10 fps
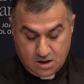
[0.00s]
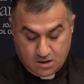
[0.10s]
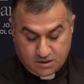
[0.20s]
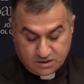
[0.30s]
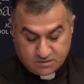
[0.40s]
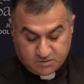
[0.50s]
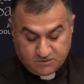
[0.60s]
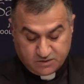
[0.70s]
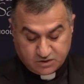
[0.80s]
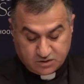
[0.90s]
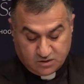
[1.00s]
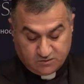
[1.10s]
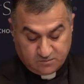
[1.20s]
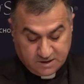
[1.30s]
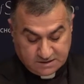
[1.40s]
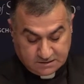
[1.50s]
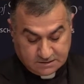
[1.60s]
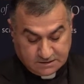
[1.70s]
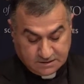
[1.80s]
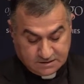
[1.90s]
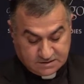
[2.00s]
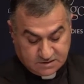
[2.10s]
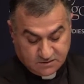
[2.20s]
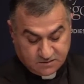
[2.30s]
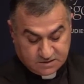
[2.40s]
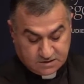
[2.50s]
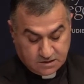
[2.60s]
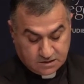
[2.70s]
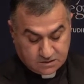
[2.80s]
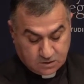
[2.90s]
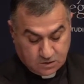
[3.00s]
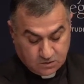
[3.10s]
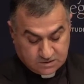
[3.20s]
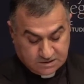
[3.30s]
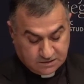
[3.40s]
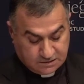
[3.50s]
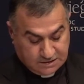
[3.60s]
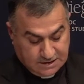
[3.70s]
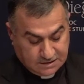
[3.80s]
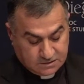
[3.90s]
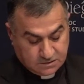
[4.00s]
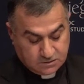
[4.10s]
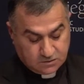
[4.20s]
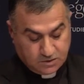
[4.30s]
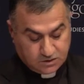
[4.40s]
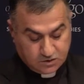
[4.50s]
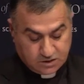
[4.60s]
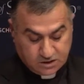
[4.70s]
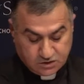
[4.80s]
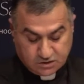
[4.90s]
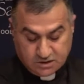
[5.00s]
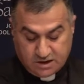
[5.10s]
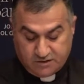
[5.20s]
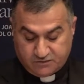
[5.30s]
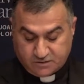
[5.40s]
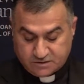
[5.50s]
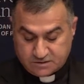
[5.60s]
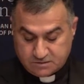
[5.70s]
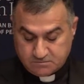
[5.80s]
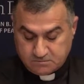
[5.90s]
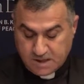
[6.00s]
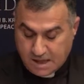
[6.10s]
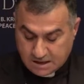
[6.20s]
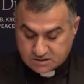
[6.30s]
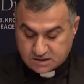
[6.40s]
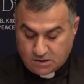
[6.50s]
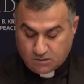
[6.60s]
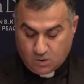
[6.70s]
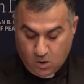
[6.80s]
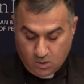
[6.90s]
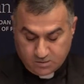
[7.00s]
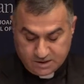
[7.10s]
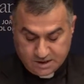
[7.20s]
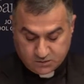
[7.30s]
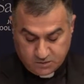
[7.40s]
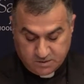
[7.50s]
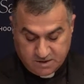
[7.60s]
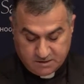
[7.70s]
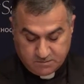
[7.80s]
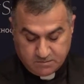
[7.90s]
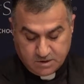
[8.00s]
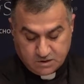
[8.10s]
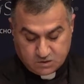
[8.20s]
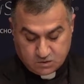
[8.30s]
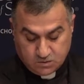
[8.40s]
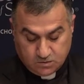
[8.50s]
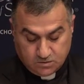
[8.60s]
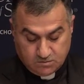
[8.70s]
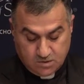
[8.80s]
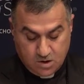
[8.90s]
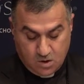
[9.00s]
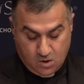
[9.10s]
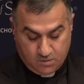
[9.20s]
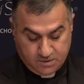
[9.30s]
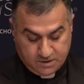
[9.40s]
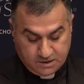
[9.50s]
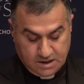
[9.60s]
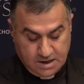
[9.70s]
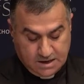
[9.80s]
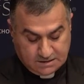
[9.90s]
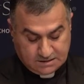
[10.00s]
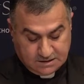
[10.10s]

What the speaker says: This provision of medical service is closely related to educational efforts. It's our hope that we may soon open a